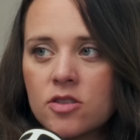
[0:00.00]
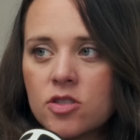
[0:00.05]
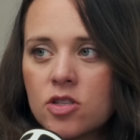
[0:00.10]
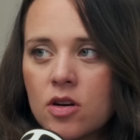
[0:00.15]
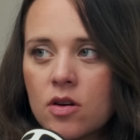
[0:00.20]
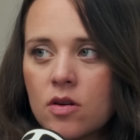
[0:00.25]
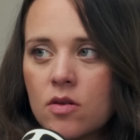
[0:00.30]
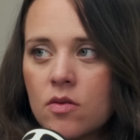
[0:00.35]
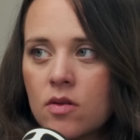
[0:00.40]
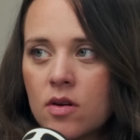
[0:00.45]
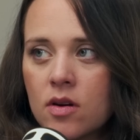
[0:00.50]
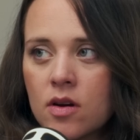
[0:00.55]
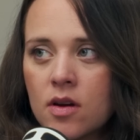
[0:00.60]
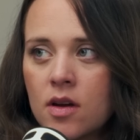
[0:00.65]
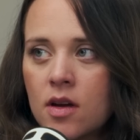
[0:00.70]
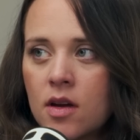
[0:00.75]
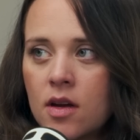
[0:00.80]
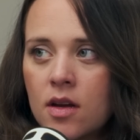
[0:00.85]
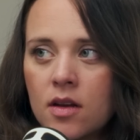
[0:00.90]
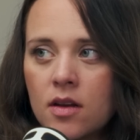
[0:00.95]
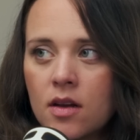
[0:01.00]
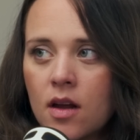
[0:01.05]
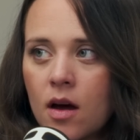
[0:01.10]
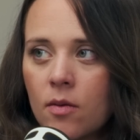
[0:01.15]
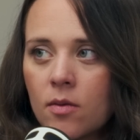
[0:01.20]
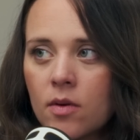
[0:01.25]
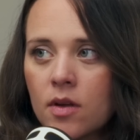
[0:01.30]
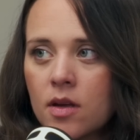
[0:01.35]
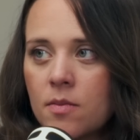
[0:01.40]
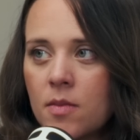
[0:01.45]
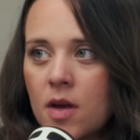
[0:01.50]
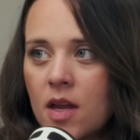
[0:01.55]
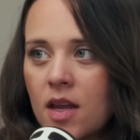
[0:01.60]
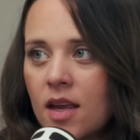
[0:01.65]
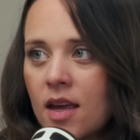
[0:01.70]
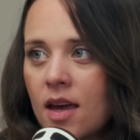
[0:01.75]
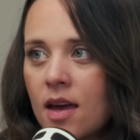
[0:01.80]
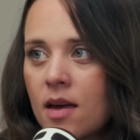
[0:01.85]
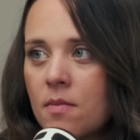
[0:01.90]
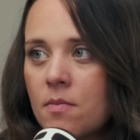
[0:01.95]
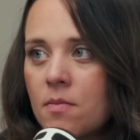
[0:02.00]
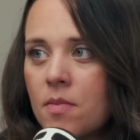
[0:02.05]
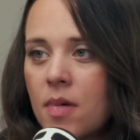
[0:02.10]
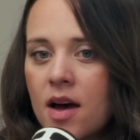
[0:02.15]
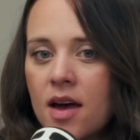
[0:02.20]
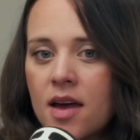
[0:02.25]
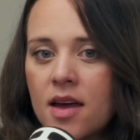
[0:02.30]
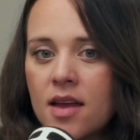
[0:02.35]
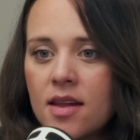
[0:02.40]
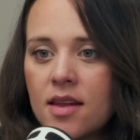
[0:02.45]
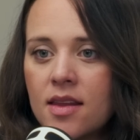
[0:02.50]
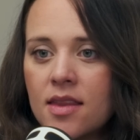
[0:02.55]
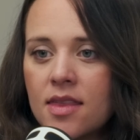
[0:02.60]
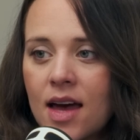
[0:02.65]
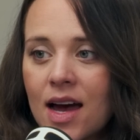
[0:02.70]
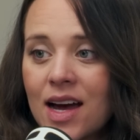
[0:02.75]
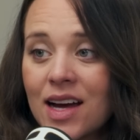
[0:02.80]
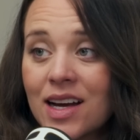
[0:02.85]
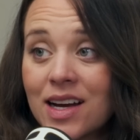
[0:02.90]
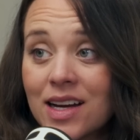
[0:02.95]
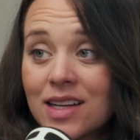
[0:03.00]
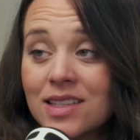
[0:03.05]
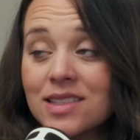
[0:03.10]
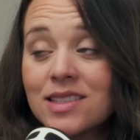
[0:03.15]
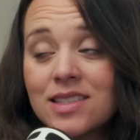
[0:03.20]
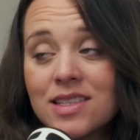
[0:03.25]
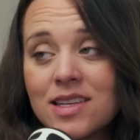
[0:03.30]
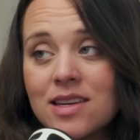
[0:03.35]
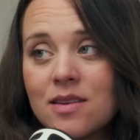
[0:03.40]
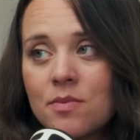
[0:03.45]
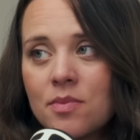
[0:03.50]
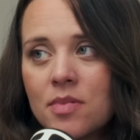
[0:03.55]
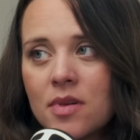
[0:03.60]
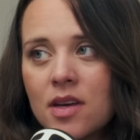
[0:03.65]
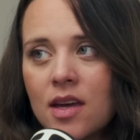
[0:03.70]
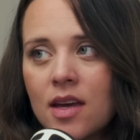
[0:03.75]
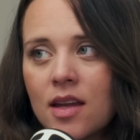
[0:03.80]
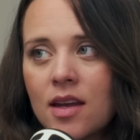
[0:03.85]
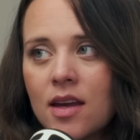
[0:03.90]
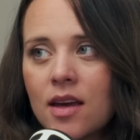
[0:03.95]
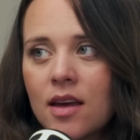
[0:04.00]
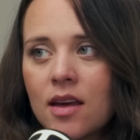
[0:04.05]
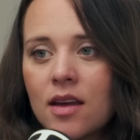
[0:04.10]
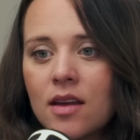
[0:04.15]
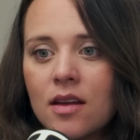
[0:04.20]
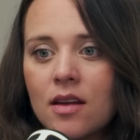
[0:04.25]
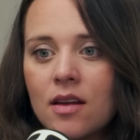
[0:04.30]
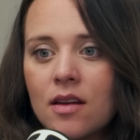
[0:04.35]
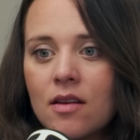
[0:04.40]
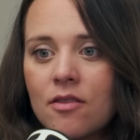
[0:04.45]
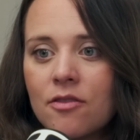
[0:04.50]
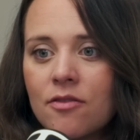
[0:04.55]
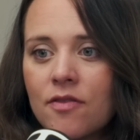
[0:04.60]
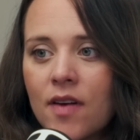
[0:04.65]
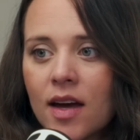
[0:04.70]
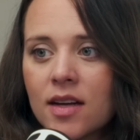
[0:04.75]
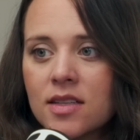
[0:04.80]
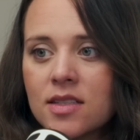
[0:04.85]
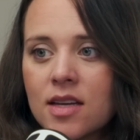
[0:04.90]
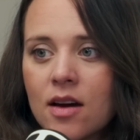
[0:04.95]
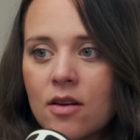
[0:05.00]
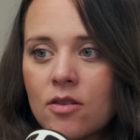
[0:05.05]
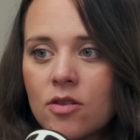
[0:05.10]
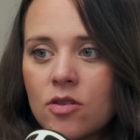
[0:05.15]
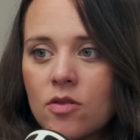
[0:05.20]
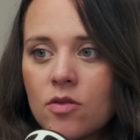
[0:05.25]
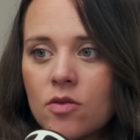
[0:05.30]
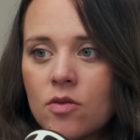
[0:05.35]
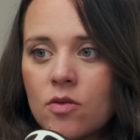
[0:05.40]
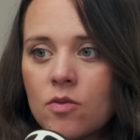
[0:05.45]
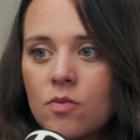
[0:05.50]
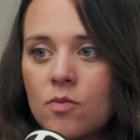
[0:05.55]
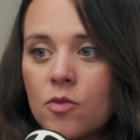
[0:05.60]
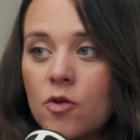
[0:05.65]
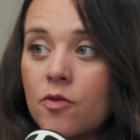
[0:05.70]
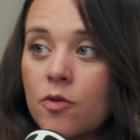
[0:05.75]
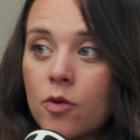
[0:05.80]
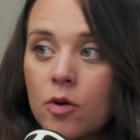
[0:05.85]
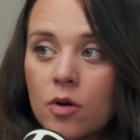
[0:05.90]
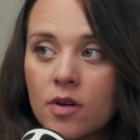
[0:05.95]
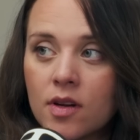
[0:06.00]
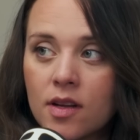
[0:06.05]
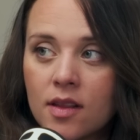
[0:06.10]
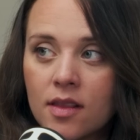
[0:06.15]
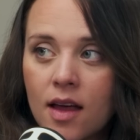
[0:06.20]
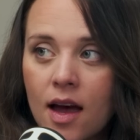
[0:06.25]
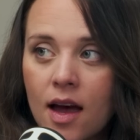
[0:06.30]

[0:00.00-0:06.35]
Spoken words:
a joke, not really meaning it, but that cuts deep and it can affect how you move forward in